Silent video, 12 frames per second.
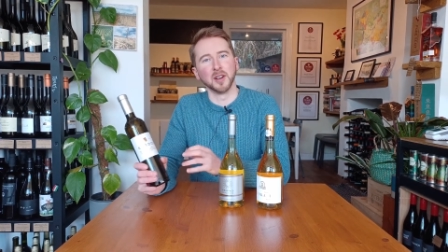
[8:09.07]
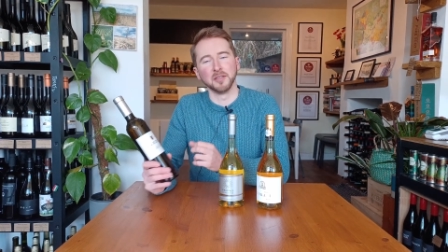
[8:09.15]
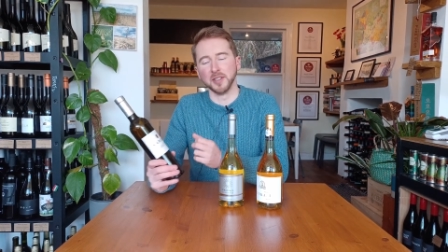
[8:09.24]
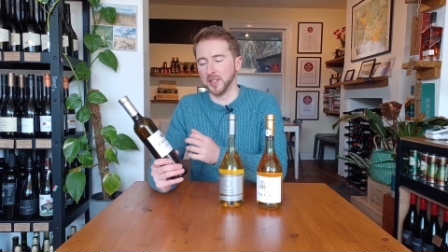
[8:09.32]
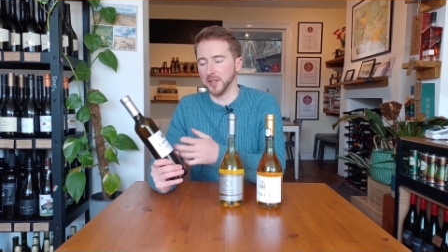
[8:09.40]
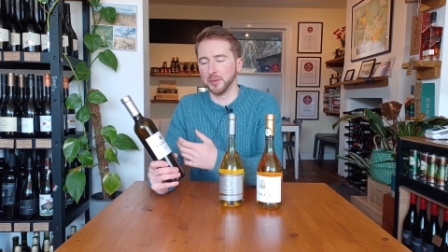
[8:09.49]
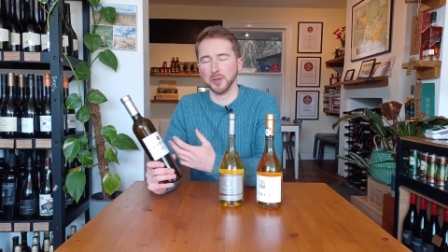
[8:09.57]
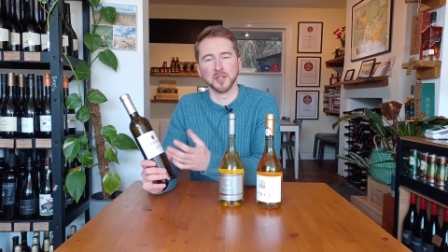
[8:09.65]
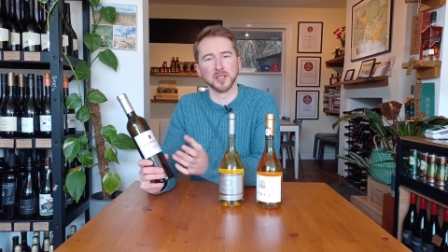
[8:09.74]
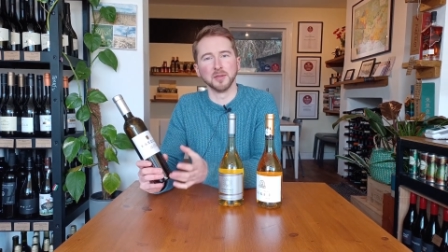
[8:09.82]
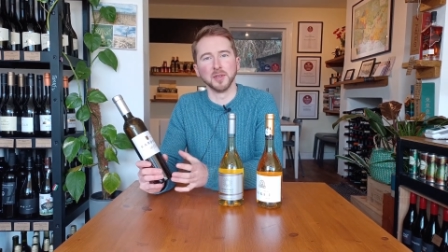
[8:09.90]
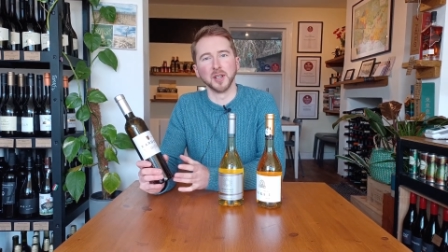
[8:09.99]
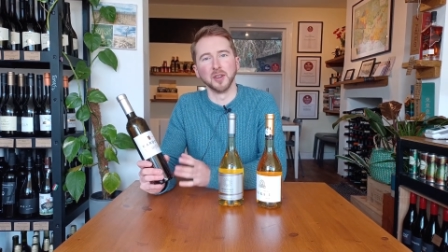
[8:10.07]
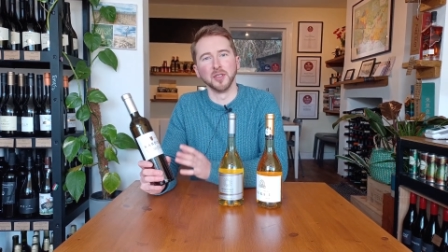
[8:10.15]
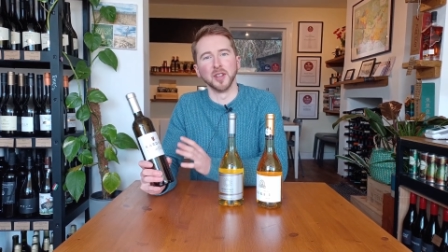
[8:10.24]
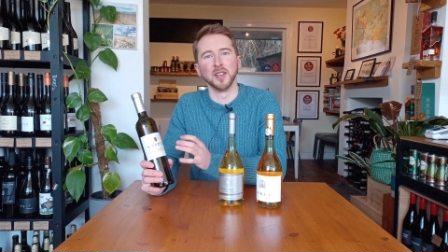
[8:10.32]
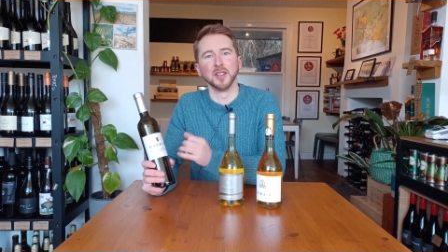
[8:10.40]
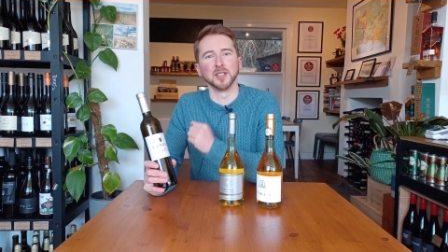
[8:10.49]
If you just want something on
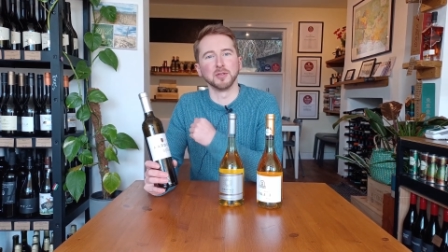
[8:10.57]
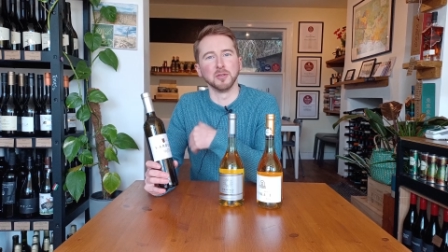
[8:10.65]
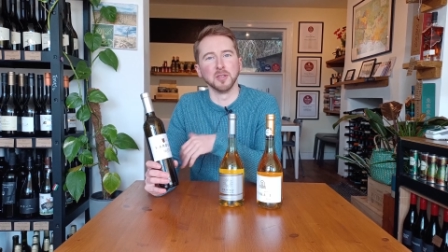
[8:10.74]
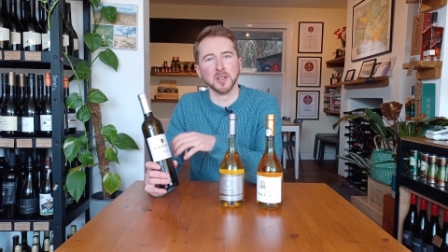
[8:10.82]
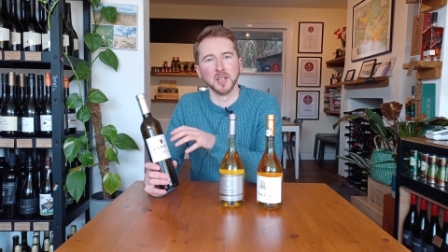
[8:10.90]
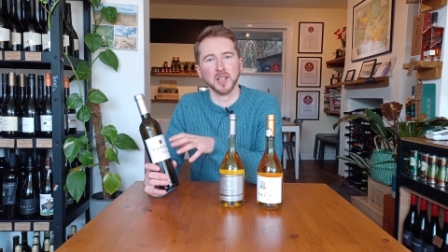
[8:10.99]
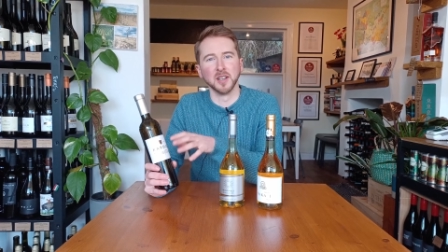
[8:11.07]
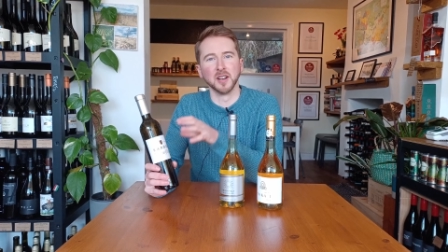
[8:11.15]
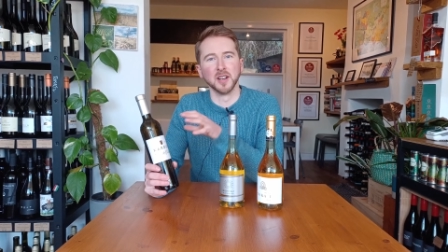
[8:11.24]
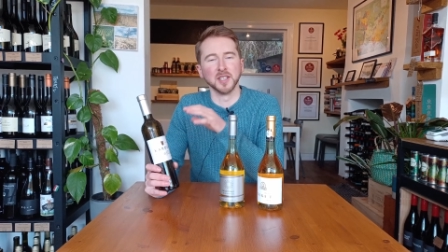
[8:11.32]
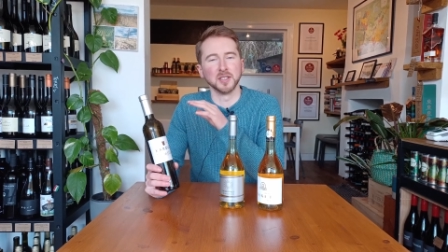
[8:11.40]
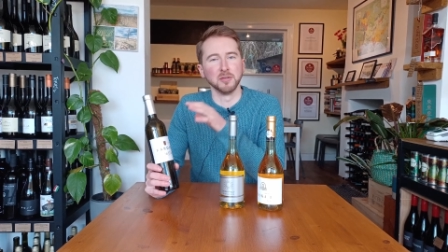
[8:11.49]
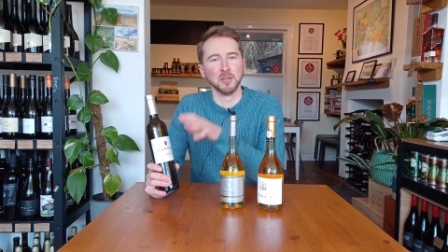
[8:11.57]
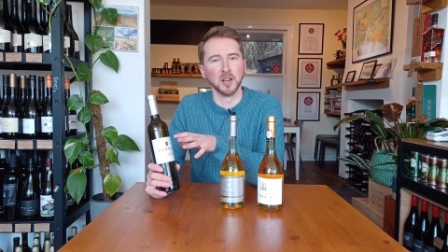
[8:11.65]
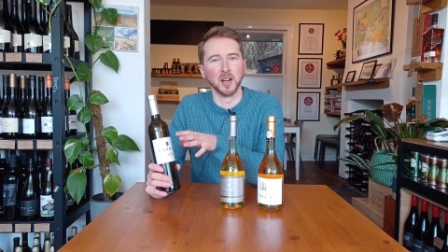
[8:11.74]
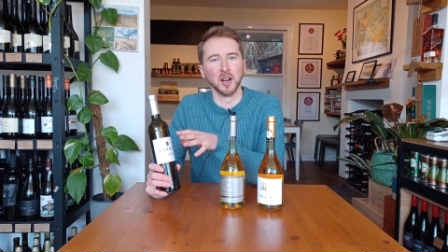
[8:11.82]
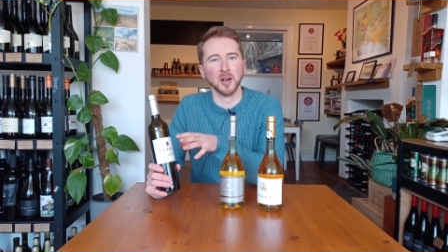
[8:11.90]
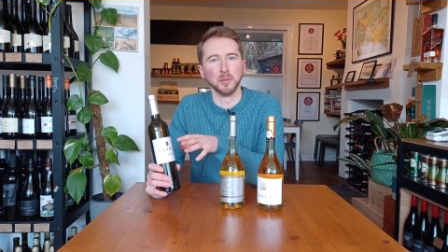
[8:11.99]
there that's really nice,
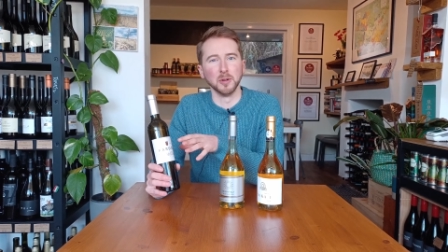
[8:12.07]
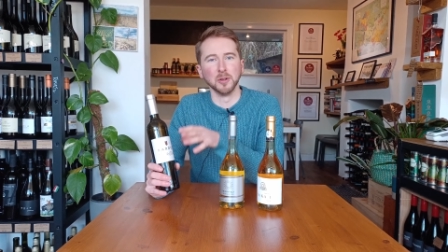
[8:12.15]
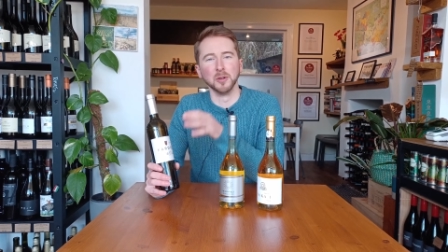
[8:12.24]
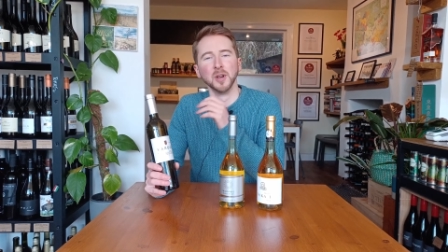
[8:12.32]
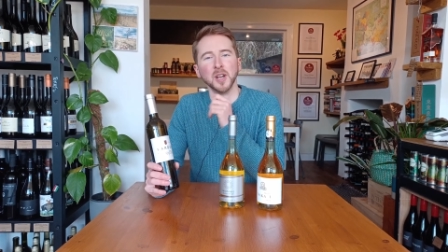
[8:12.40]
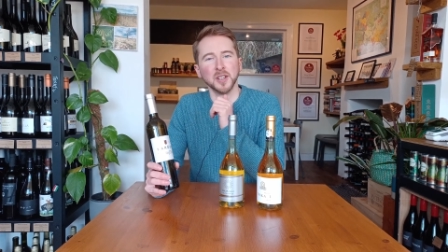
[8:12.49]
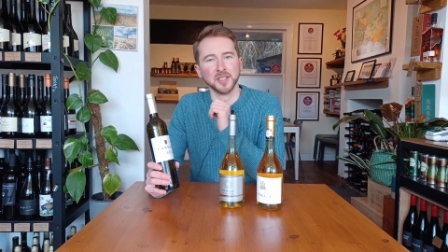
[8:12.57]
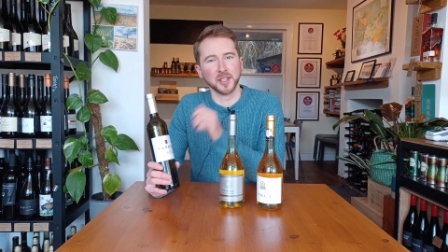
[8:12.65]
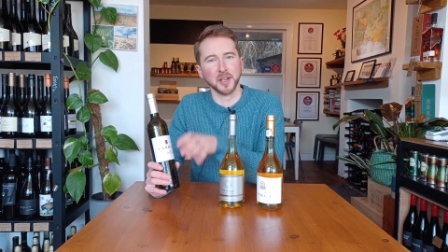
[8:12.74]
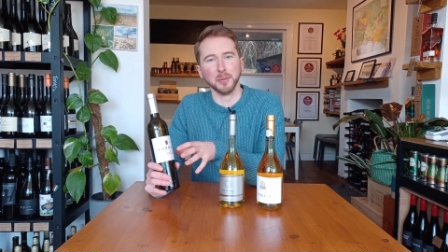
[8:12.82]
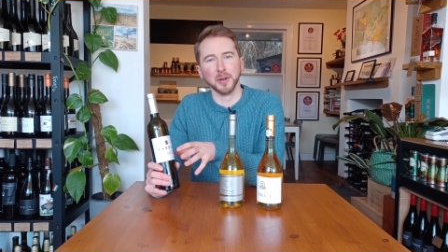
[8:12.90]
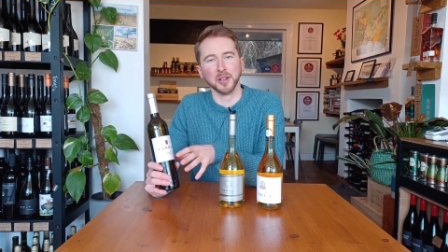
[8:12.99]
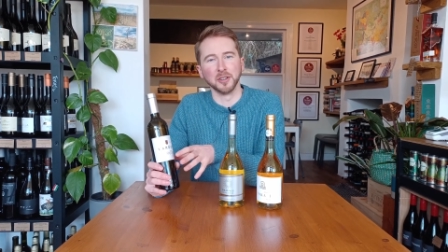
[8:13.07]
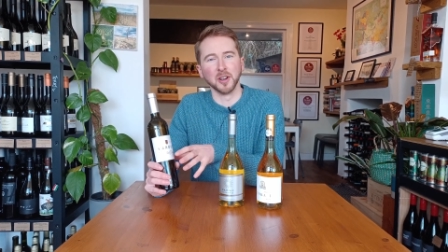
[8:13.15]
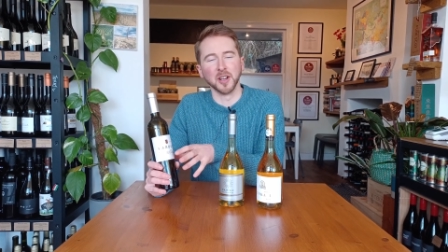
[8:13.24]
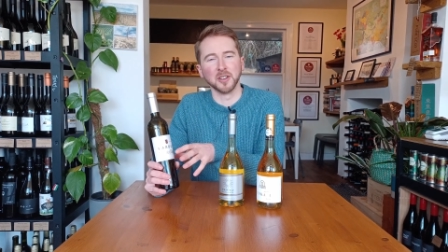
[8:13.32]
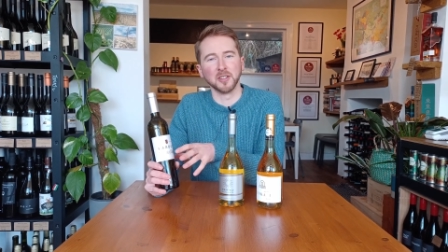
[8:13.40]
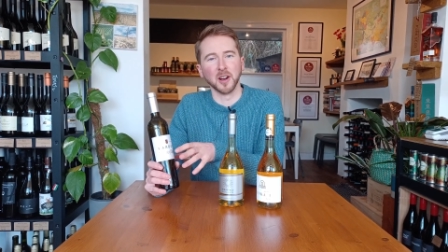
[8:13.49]
reliable, it's going to be a
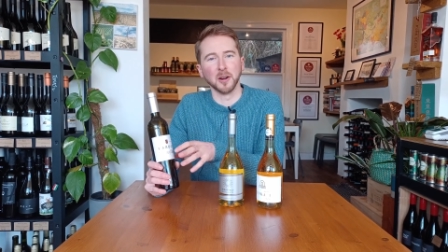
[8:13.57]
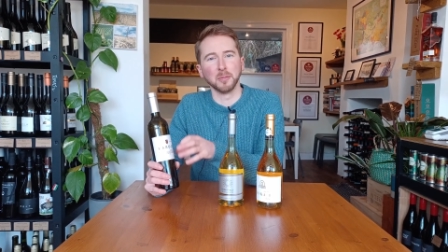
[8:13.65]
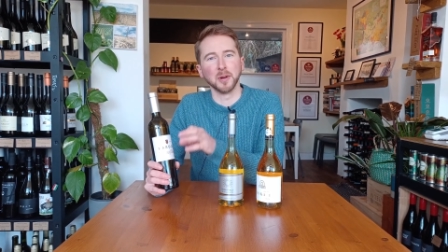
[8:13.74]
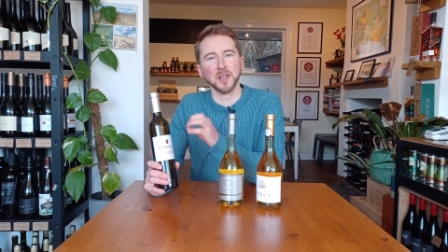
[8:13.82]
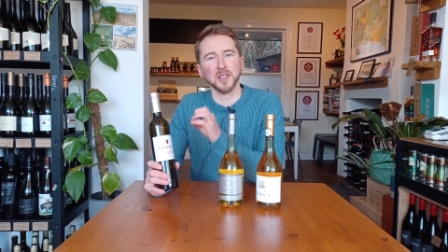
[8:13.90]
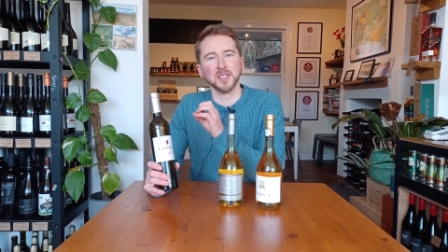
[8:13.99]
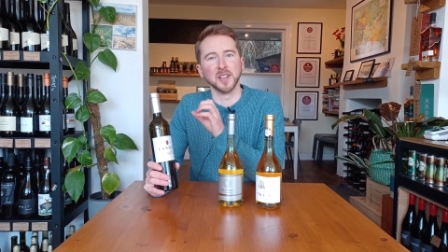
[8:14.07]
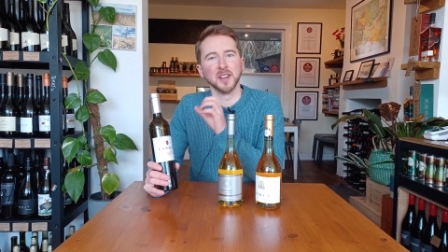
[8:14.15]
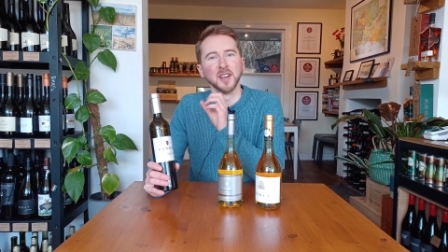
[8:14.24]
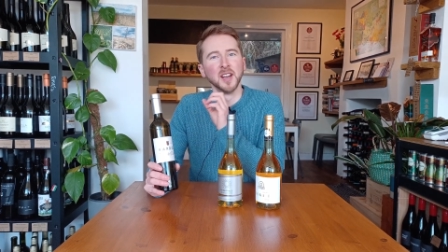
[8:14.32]
great crowd pleaser,